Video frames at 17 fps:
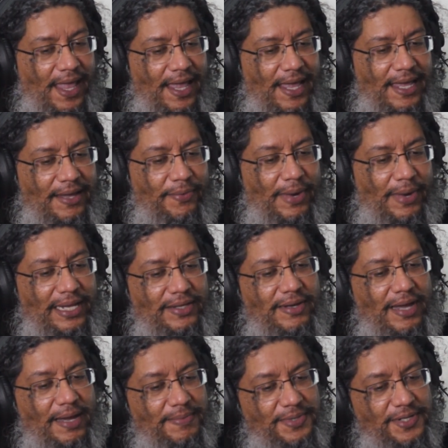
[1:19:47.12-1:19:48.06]
He went to
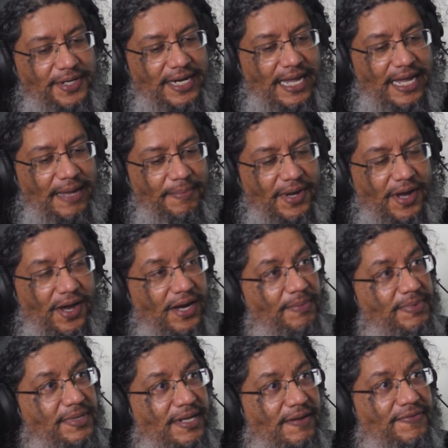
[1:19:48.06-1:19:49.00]
Amsterdam, got
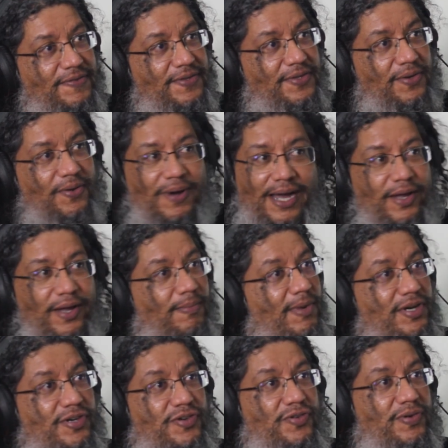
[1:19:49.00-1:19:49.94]
himself so high on
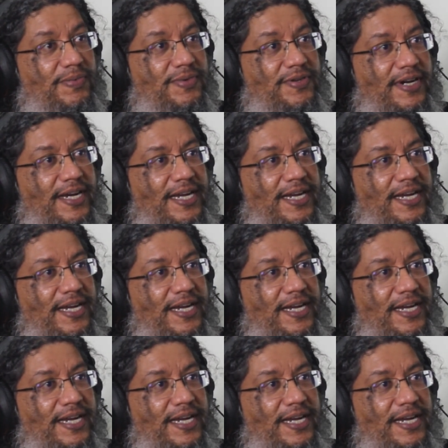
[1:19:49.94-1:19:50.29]
mushrooms, right?